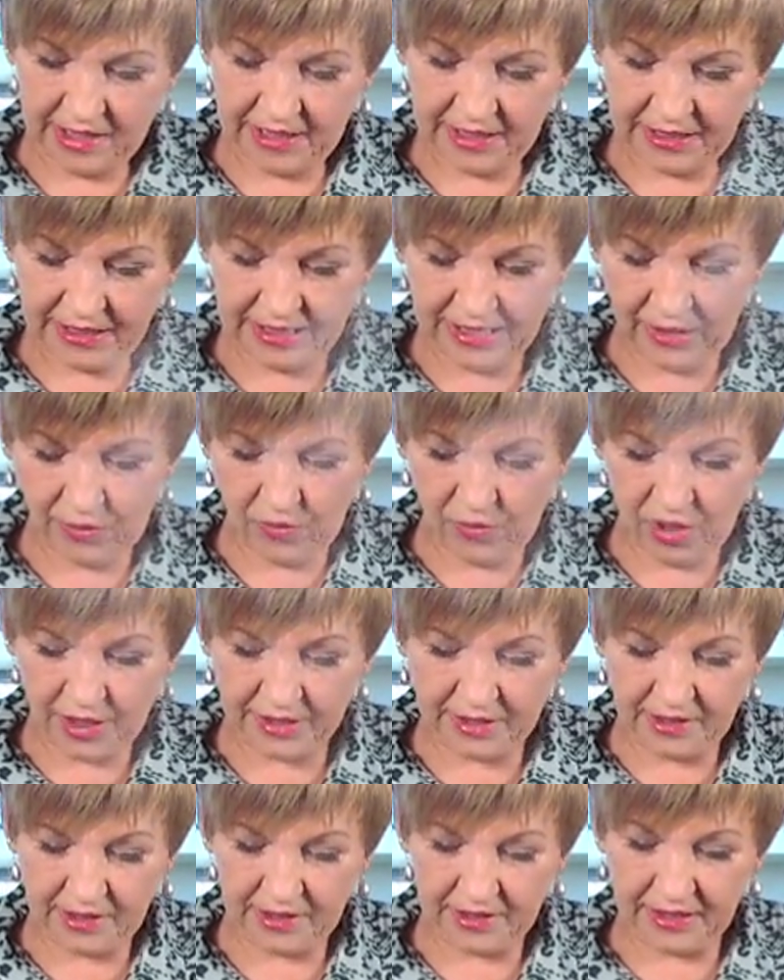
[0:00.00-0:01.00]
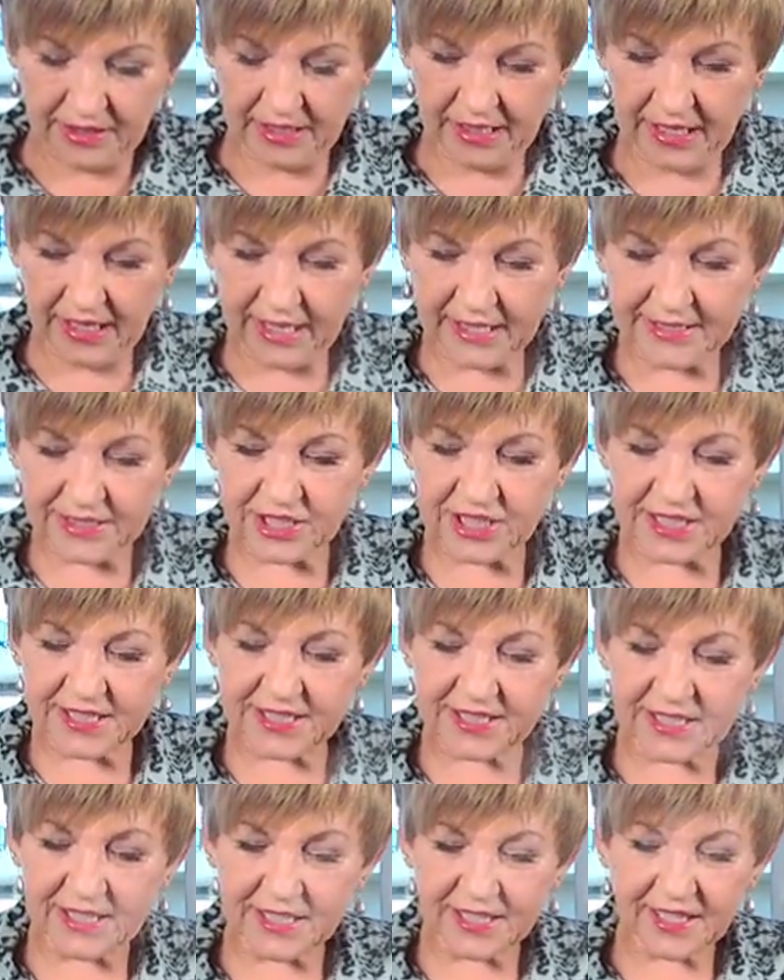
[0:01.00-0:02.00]
You know what? It
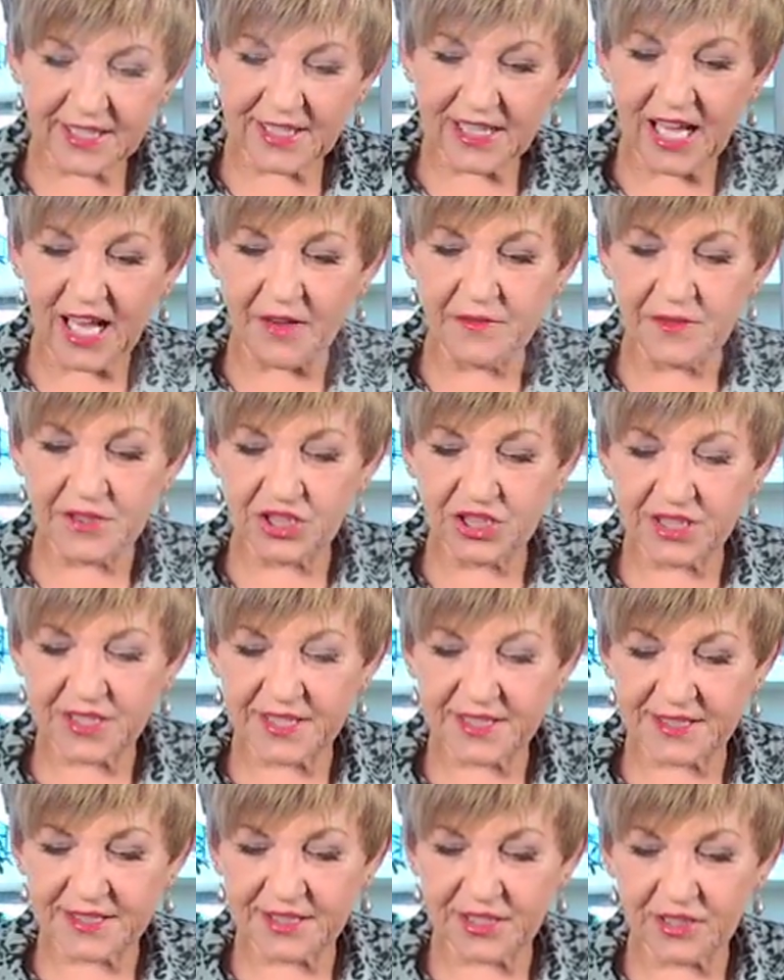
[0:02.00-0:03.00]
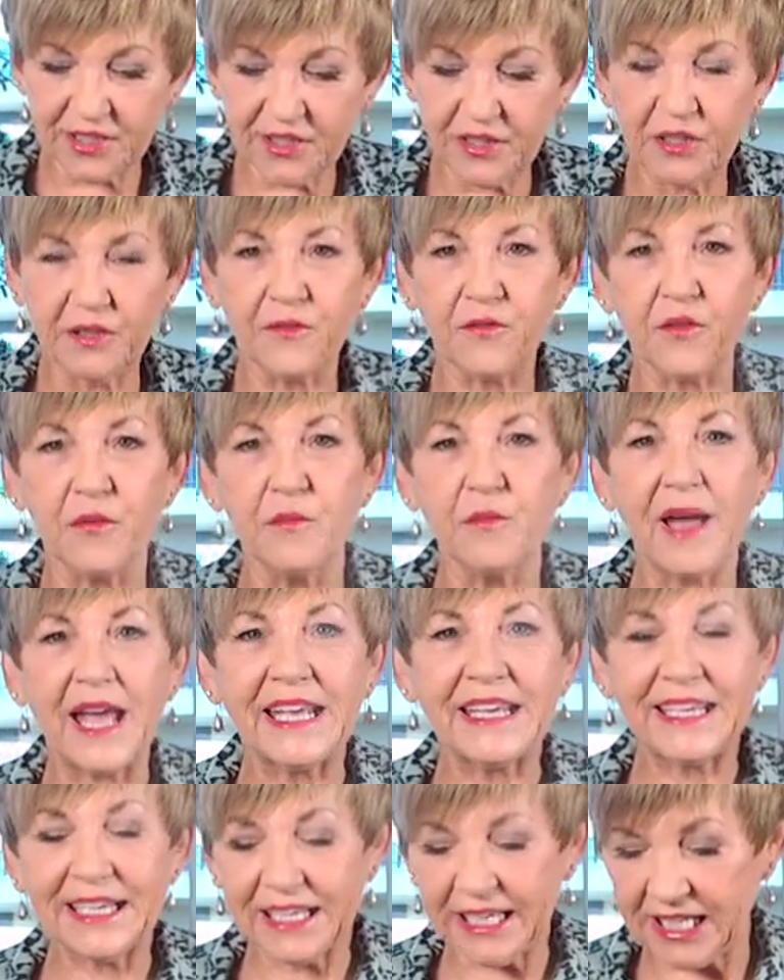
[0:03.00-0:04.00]
just covers you from
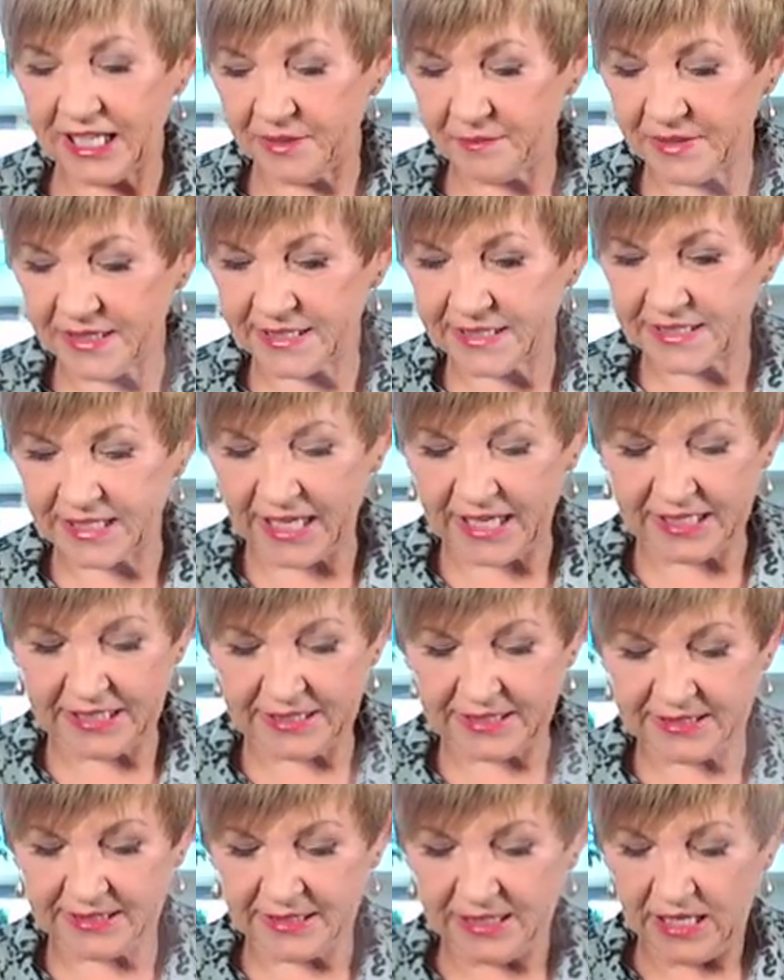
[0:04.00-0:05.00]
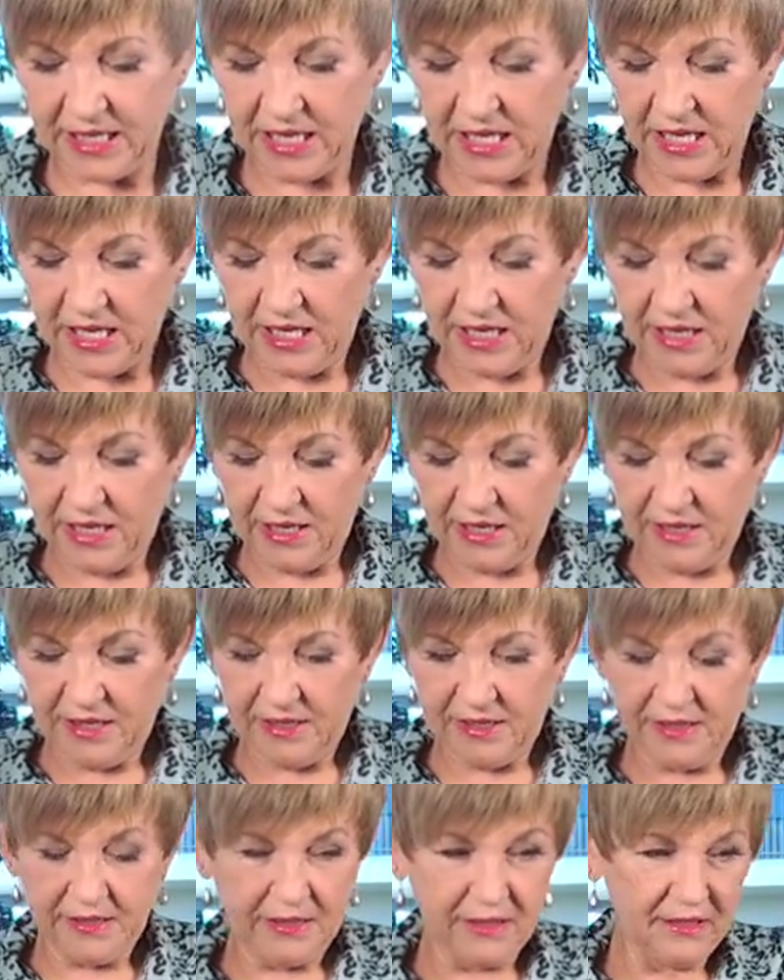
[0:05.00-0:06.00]
making any mistakes
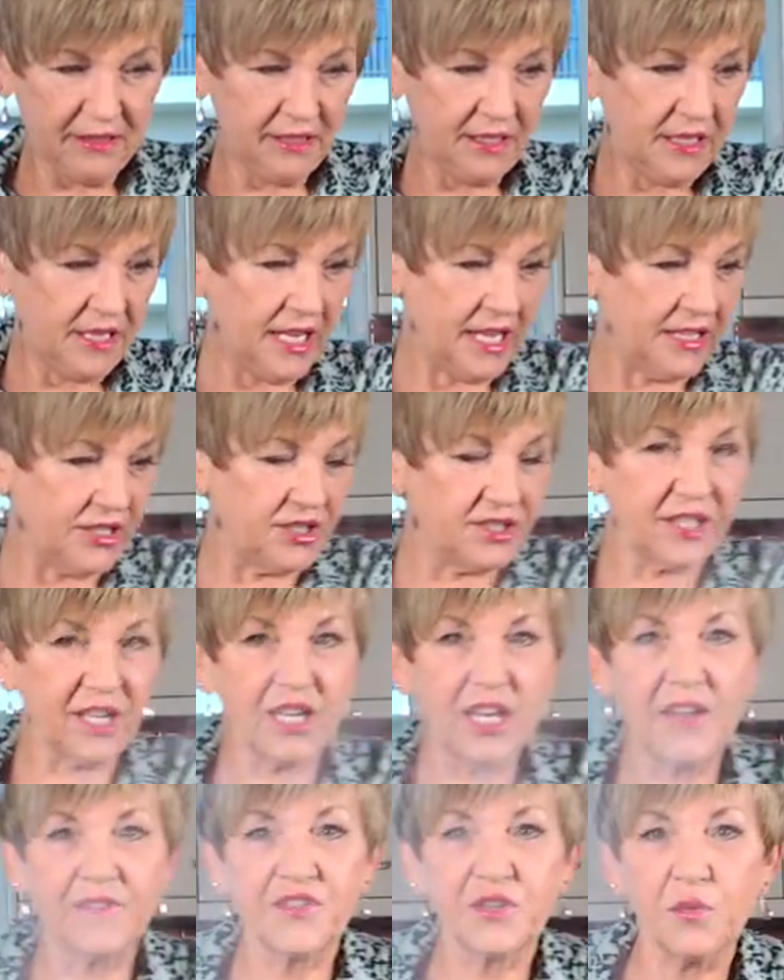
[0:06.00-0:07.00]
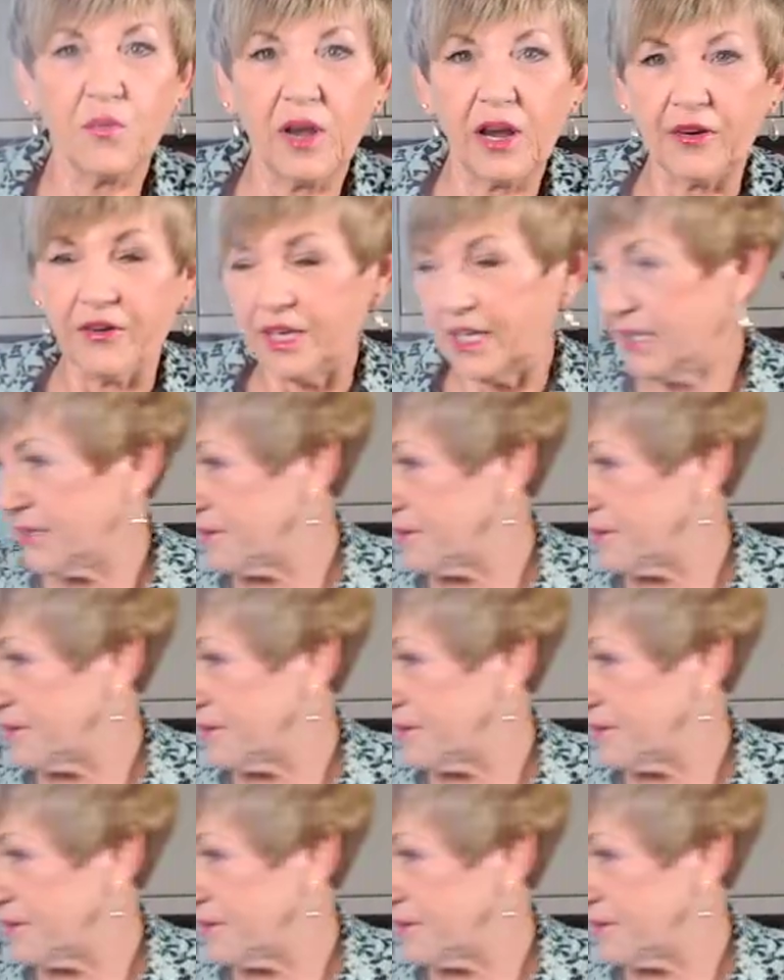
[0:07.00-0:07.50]
and you don't have to worry.